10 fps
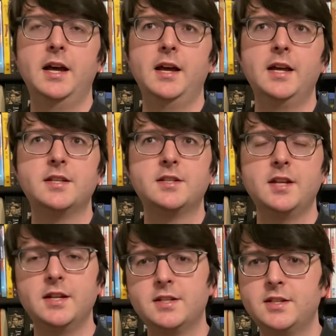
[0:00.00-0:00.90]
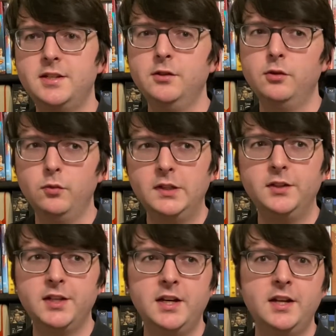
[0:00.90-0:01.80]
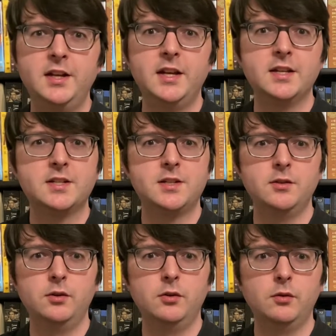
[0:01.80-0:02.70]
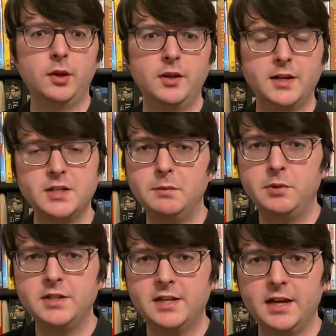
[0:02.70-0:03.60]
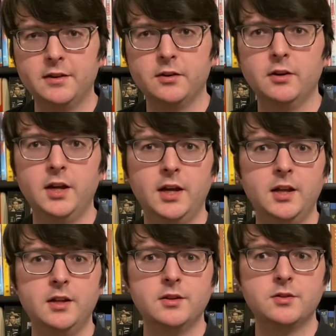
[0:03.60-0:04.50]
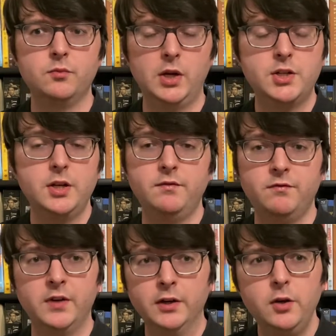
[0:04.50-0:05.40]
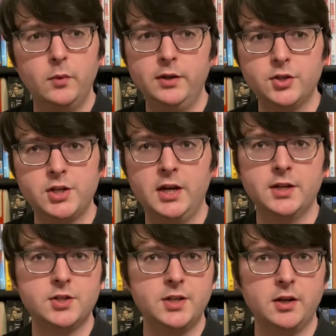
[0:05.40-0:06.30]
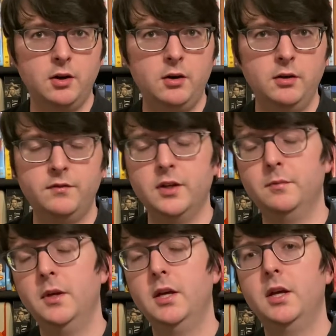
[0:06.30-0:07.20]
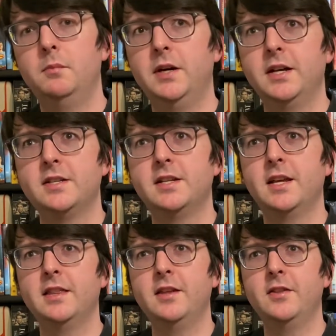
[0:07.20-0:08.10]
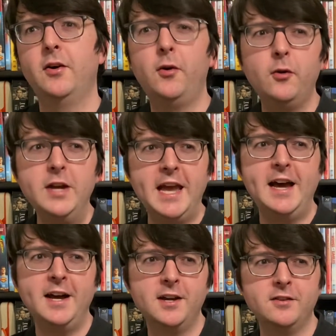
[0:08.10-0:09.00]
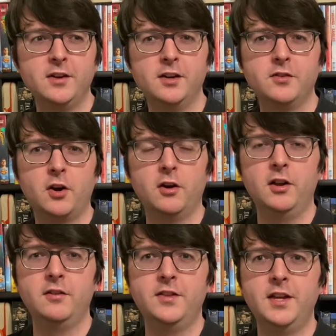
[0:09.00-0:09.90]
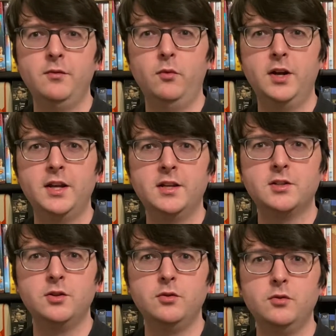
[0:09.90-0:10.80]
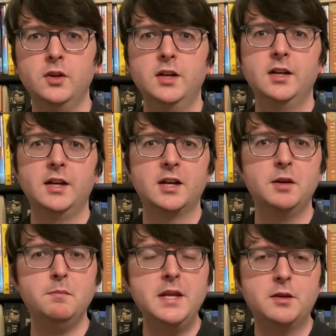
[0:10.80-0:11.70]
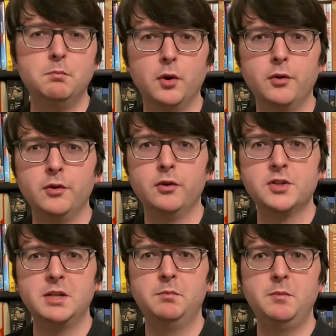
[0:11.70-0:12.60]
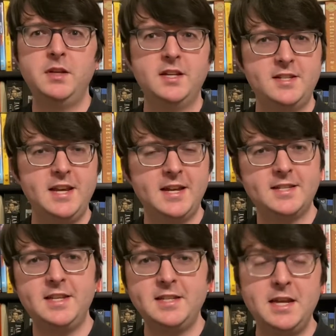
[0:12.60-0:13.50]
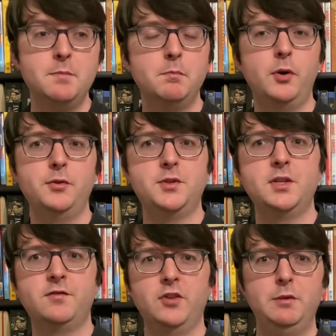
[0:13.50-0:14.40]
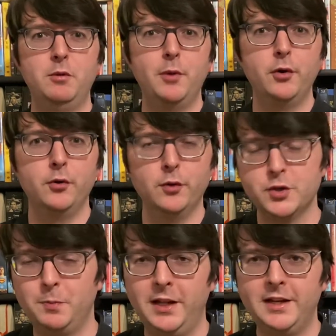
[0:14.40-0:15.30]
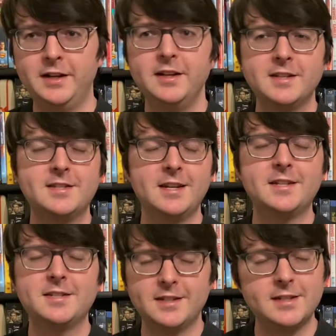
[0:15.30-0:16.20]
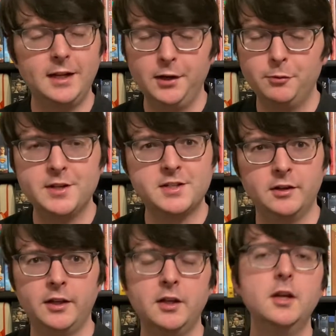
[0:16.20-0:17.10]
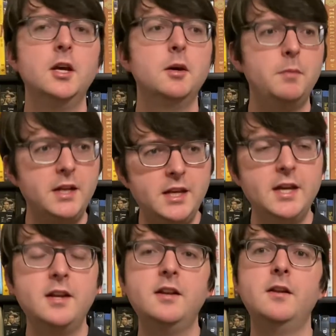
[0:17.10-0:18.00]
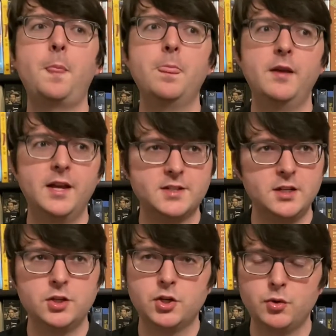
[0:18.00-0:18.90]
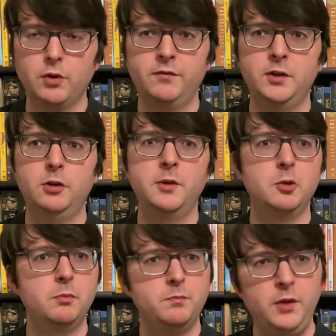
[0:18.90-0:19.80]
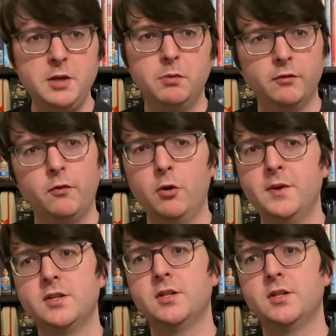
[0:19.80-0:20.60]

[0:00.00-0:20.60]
It's still well done. It's still nicely put together and actually very well shot, just like all of them. But the whole gag of Karloff then wanting to commit murder simply because he has these impulses from a murderer's blood, it's a little bit silly. But again, it's such a short film and the lead performance is